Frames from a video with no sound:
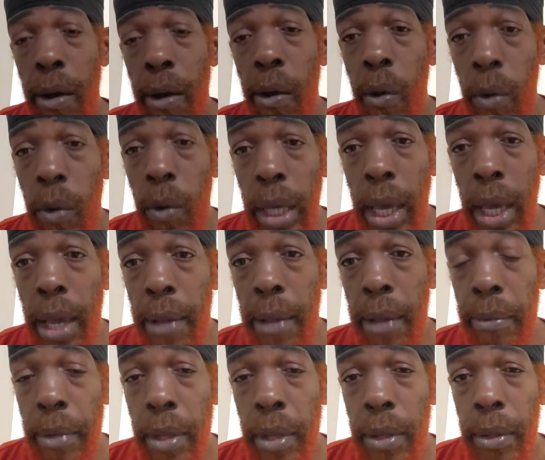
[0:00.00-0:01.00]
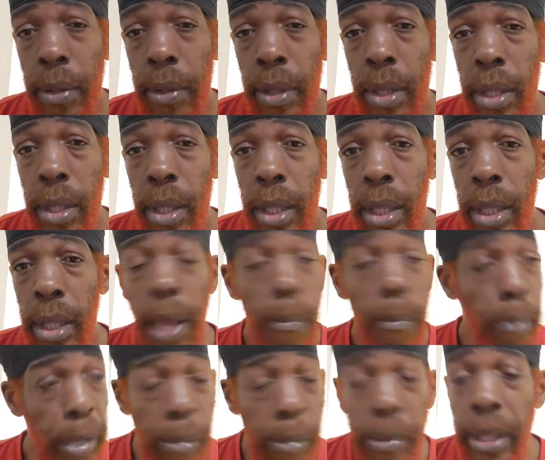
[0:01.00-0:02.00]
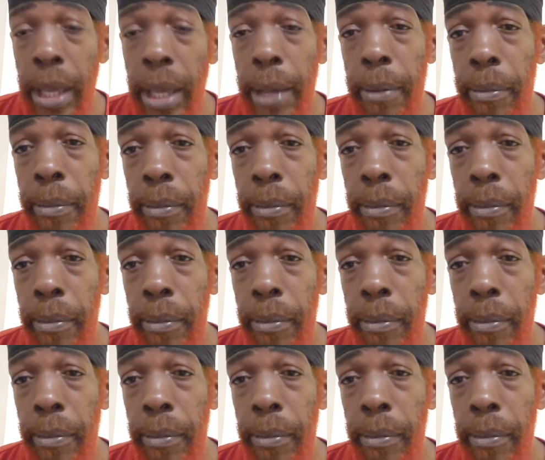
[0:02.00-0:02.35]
Okay? Them people there.